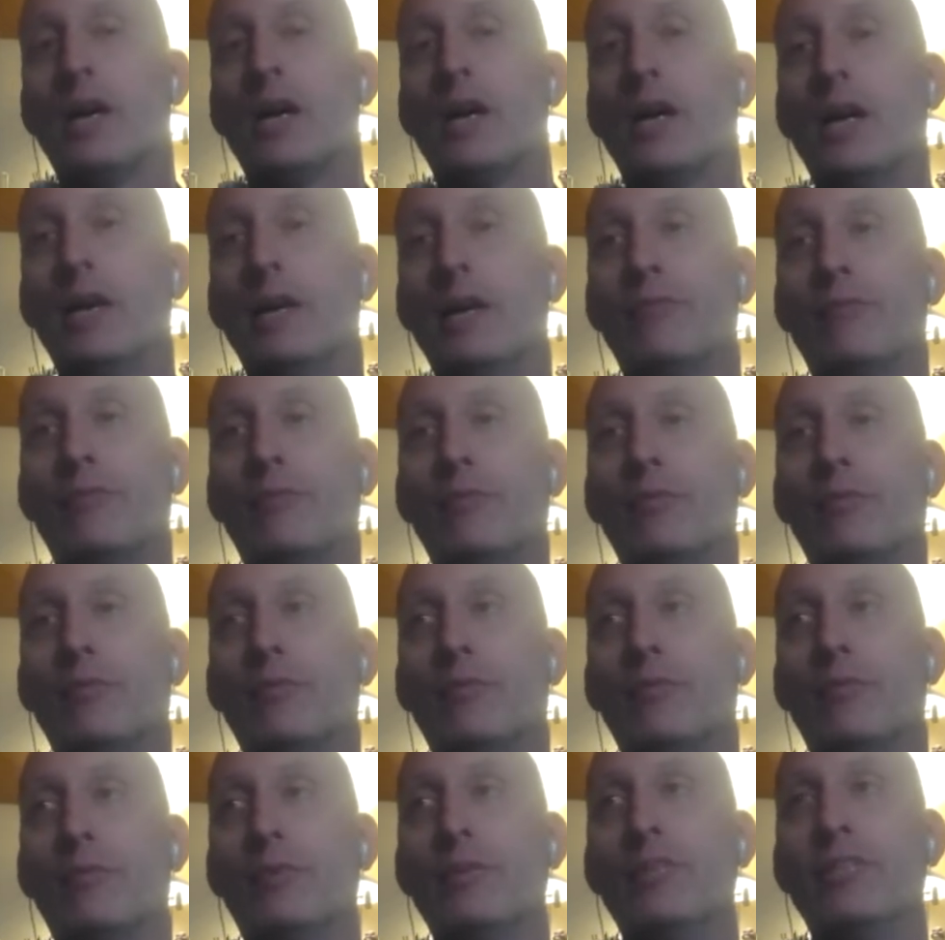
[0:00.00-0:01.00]
if
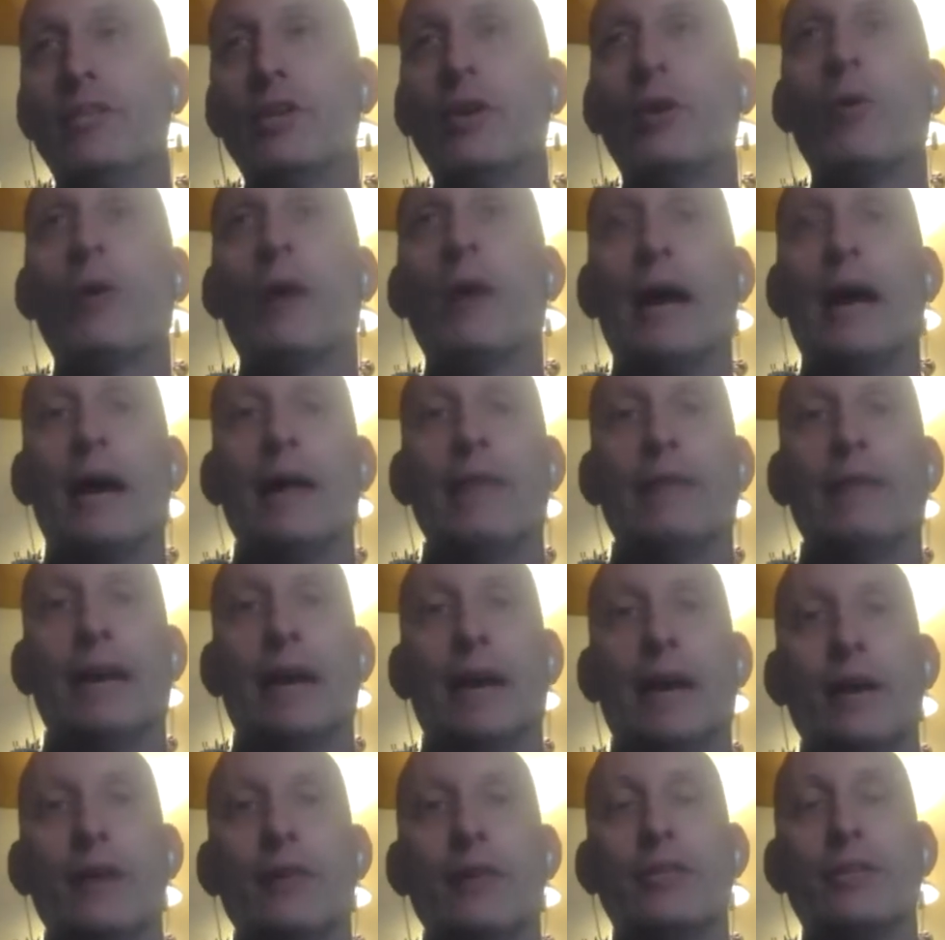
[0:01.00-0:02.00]
we don't have a
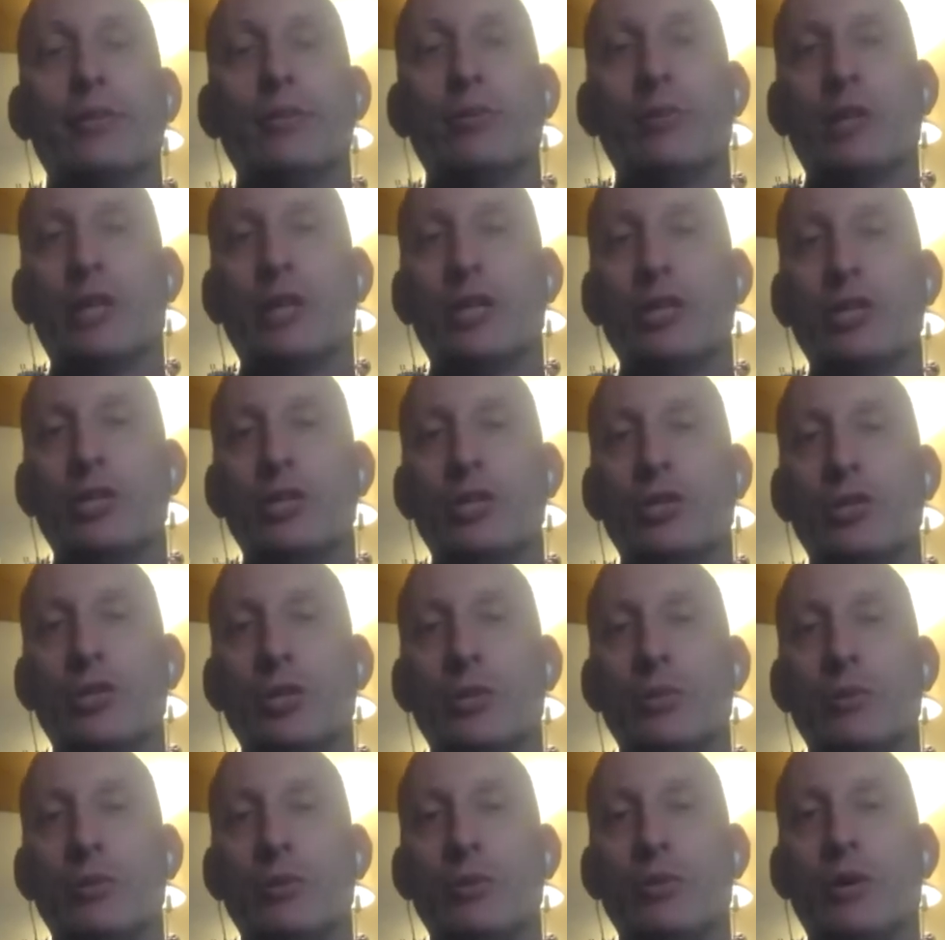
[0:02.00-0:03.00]
healthy
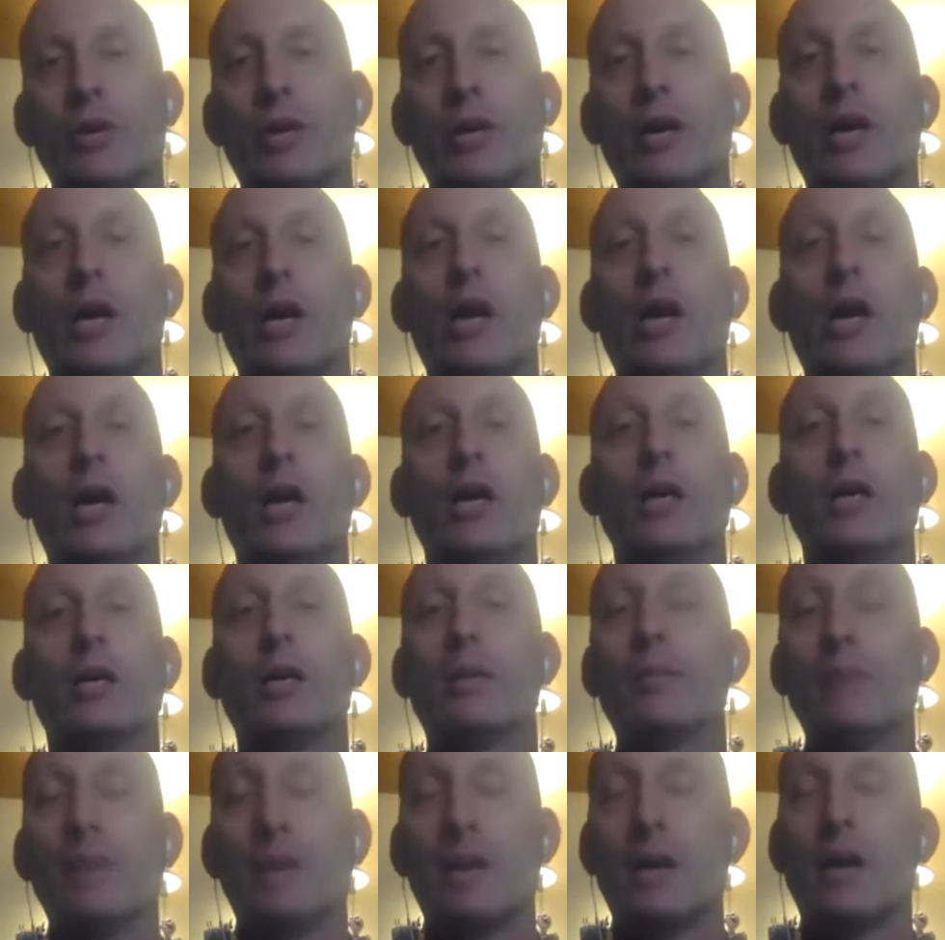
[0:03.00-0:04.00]
relationship to it, it
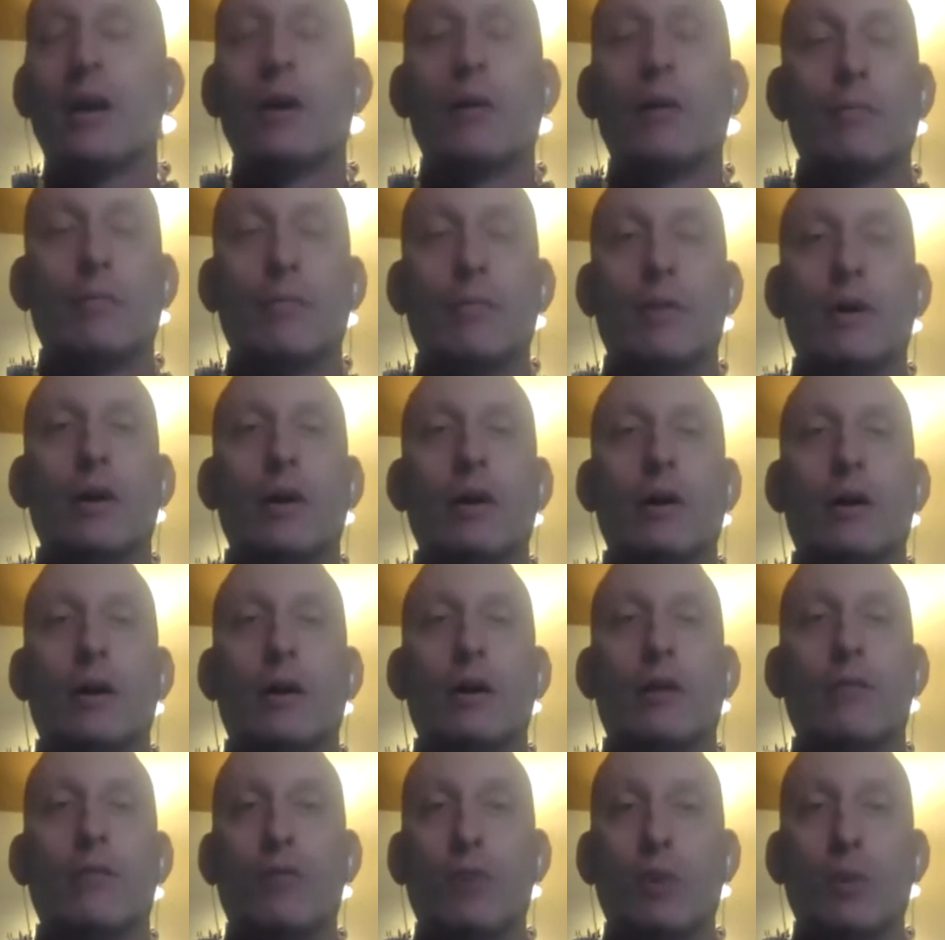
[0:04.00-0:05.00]
can become
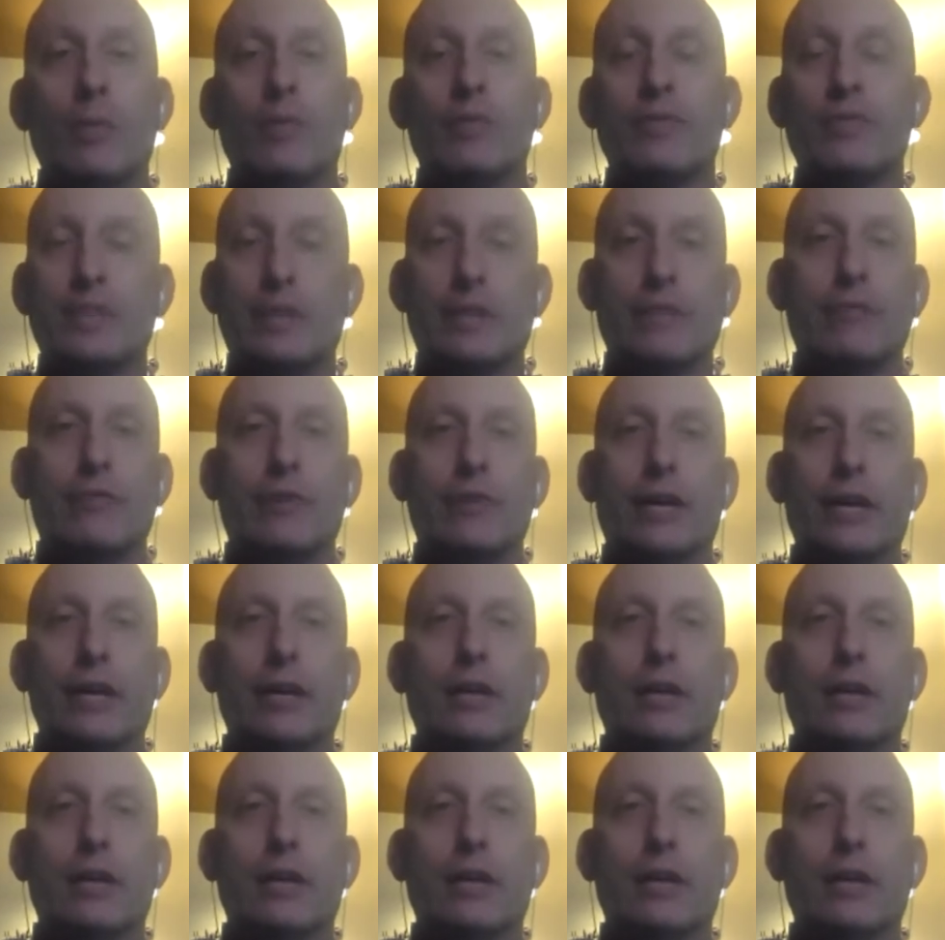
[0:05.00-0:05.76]
a form of suffering.